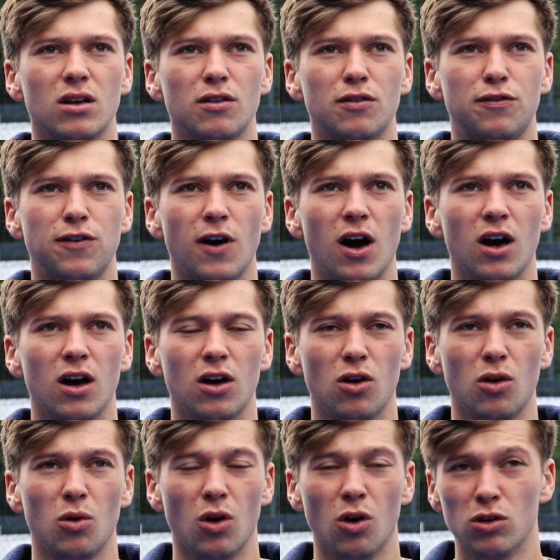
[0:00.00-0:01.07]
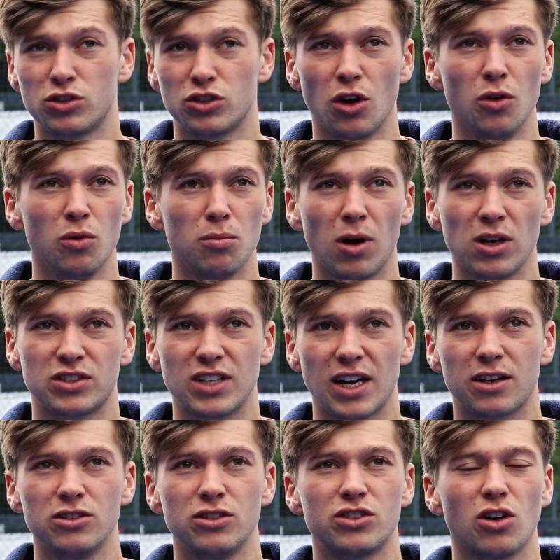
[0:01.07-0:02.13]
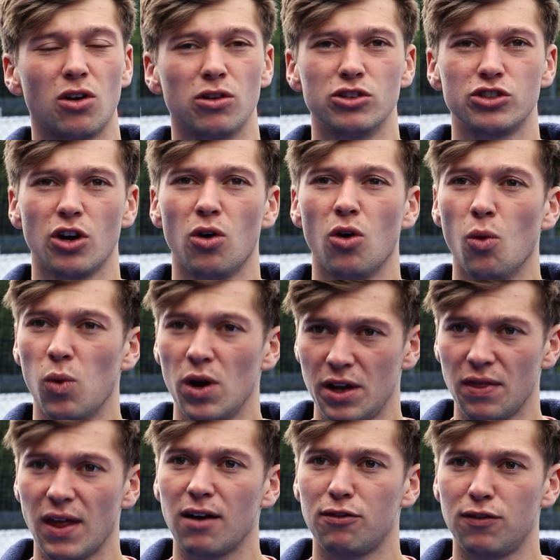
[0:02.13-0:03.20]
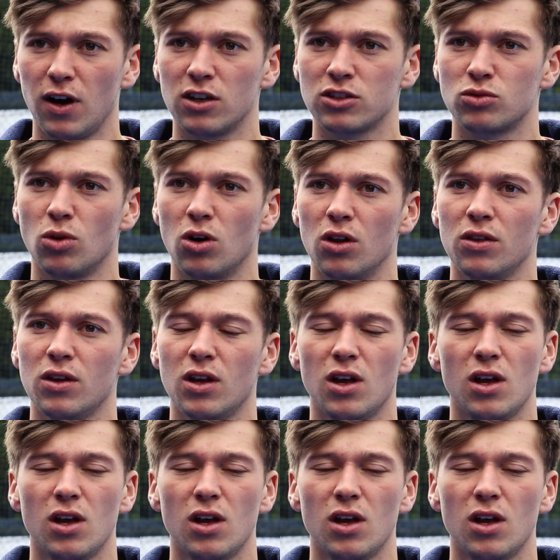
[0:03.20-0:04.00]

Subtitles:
so my second start on a Joe Hall, winning that first one,